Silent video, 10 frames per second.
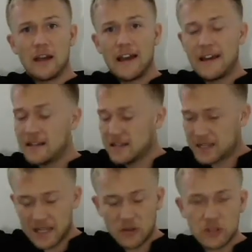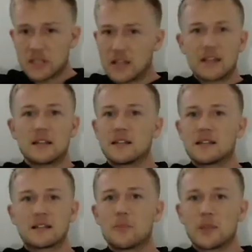And it sounds like it's
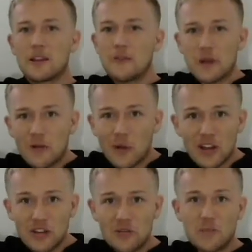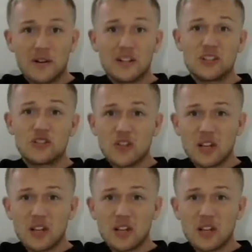something that we don't want to do, but